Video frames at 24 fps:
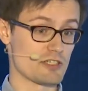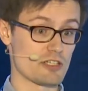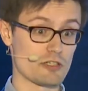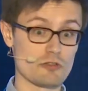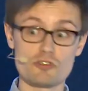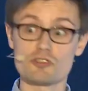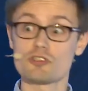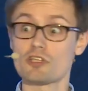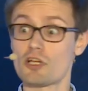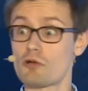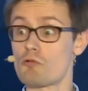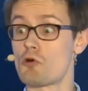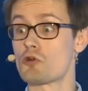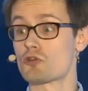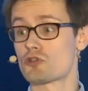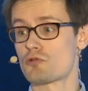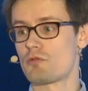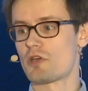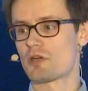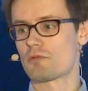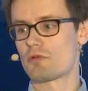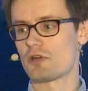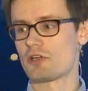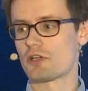and you still want to
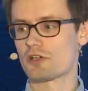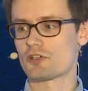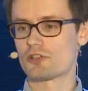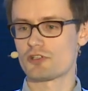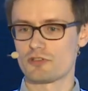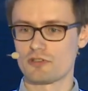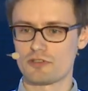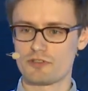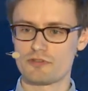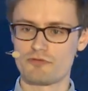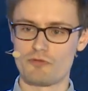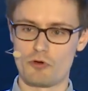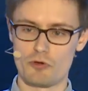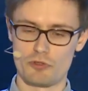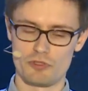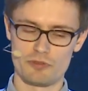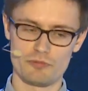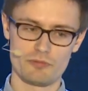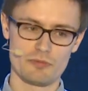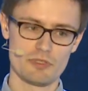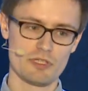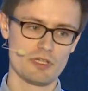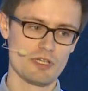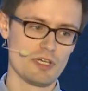make predictions for
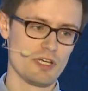them.